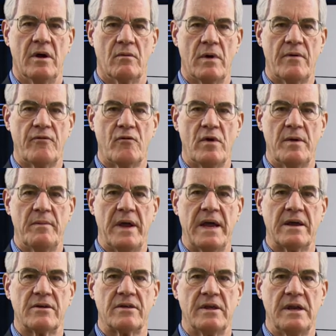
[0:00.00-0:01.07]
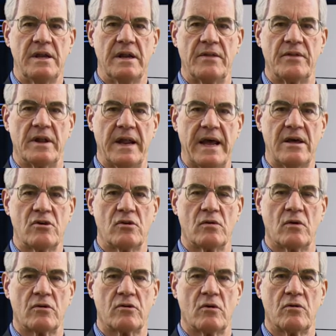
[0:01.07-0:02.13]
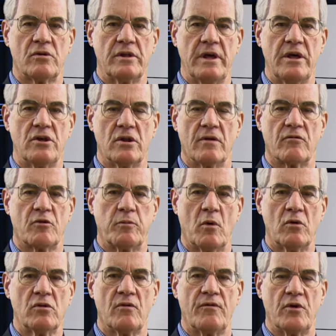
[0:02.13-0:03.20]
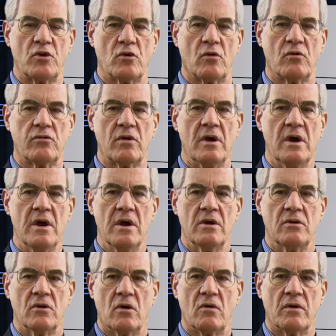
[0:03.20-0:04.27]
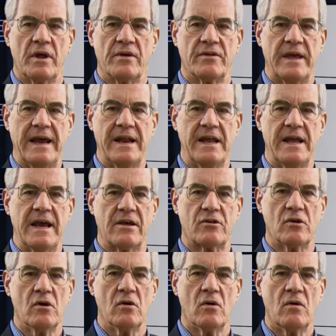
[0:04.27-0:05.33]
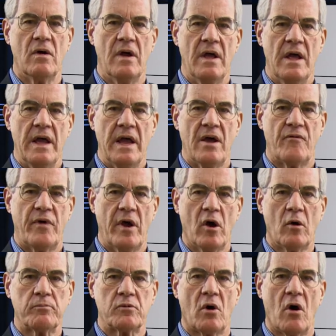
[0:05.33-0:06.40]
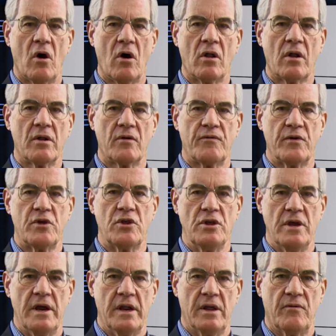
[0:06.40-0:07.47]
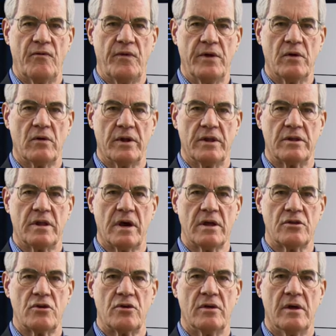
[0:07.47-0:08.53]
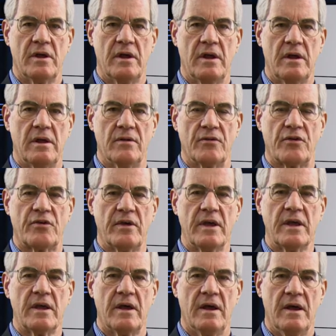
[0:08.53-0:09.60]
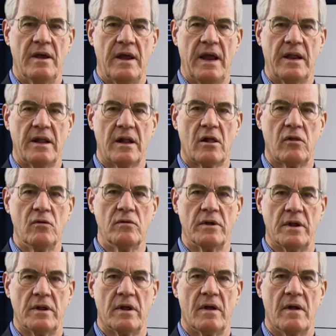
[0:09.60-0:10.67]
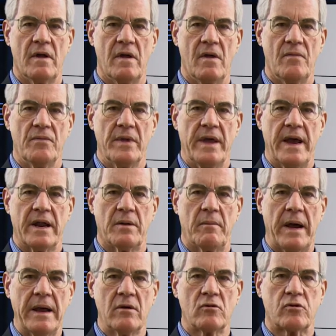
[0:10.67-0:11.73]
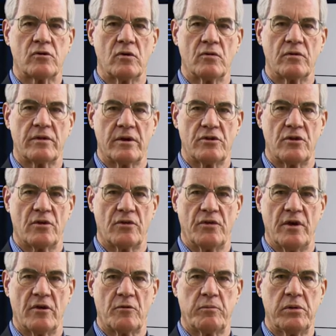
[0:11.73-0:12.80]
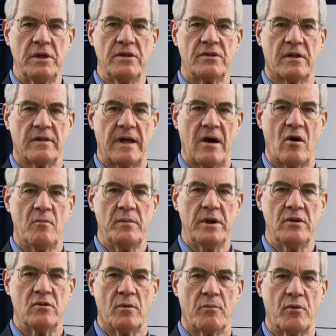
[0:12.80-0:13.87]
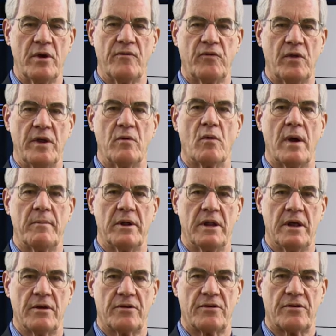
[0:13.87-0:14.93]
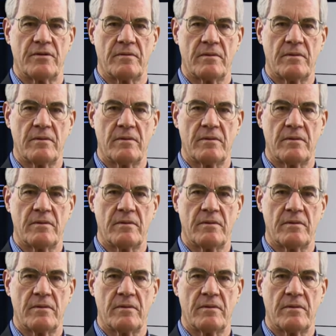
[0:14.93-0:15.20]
Referee Magazine and the National Association of Sports Officials, known as NASO, have helped all in officiating feel in touch, in sync, and included. At a milestone such as this, please allow me to briefly reminisce.